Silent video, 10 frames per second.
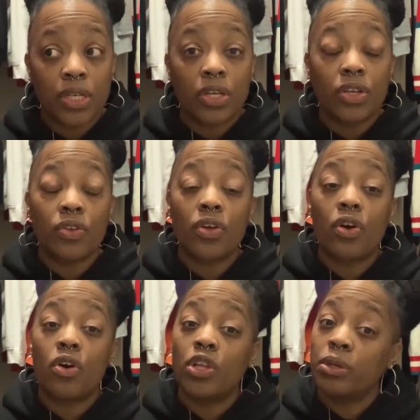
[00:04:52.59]
You're the
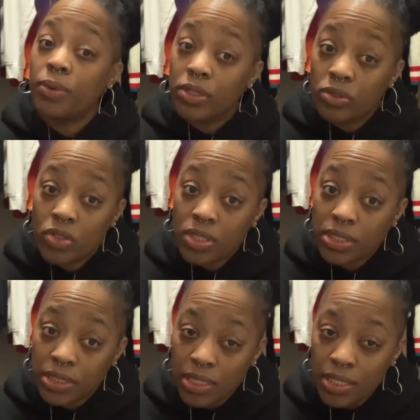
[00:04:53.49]
only one who's going to
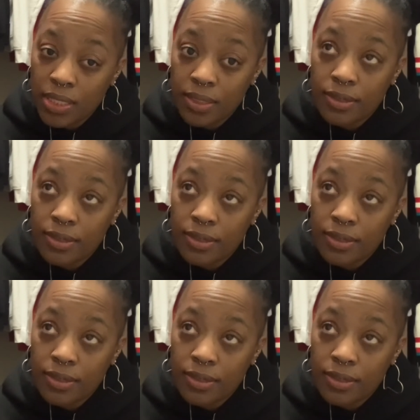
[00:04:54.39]
see it.